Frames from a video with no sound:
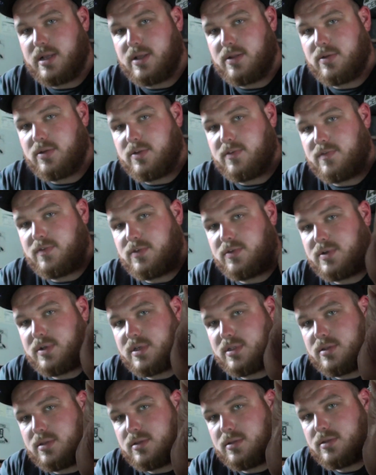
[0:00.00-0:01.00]
I don't know if you
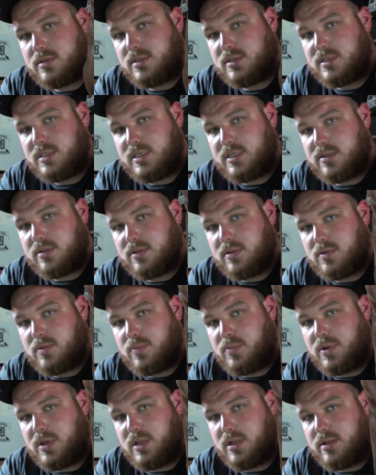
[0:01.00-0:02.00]
can see the little
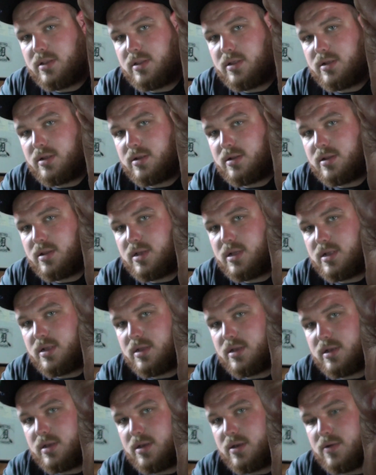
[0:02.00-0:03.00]
pin in there. There
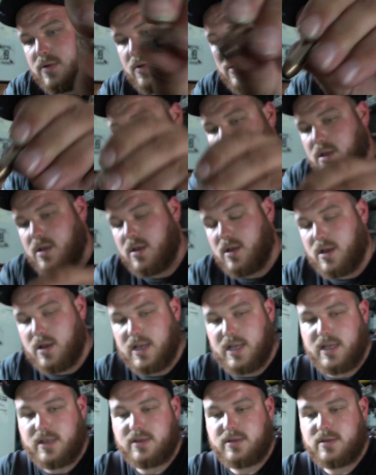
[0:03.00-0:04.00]
you go.
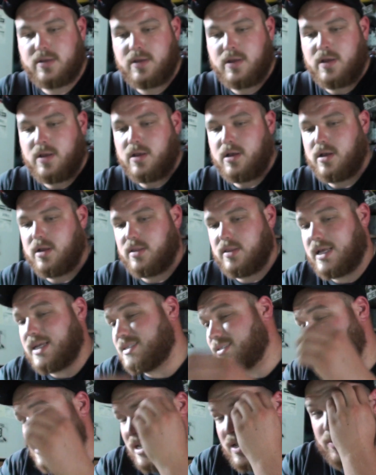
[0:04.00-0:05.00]

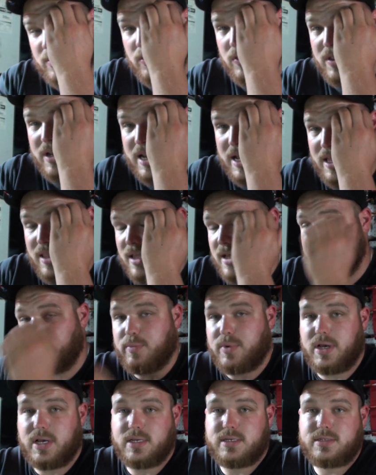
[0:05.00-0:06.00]
That's the ammo that I like
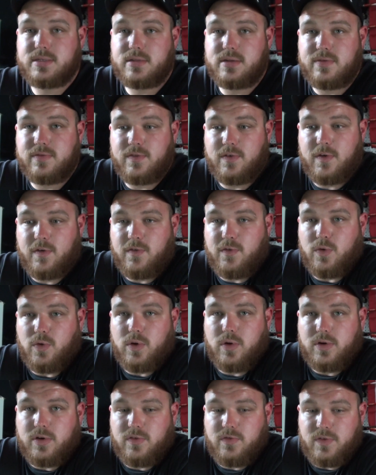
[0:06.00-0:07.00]
best
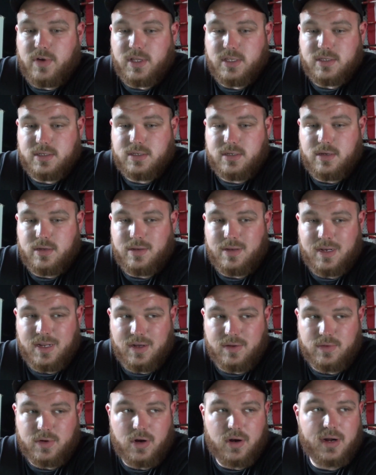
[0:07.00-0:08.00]
for defense.
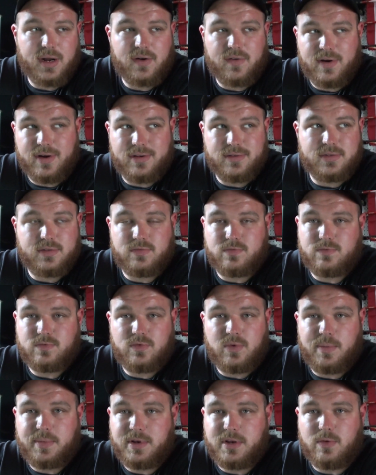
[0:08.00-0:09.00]
Now, target rounds,
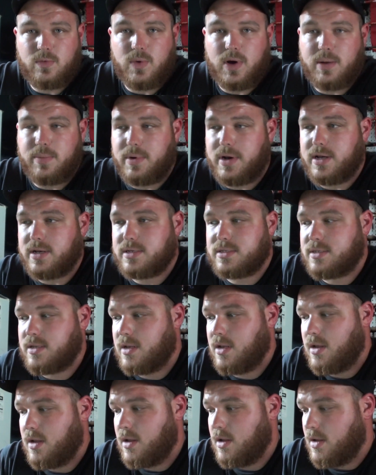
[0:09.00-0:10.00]
Remington white box.
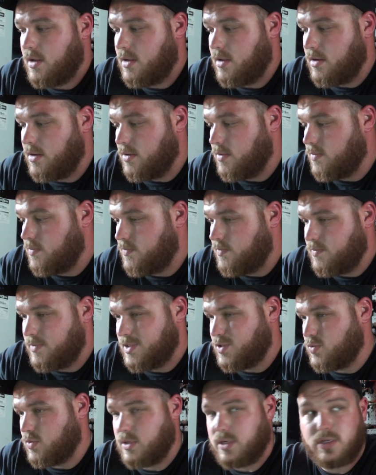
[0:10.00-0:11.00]
You know,
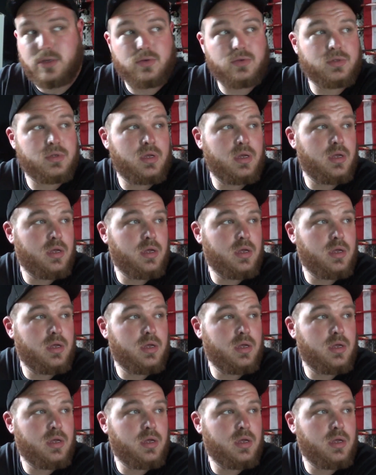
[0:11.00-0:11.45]
that's what I use.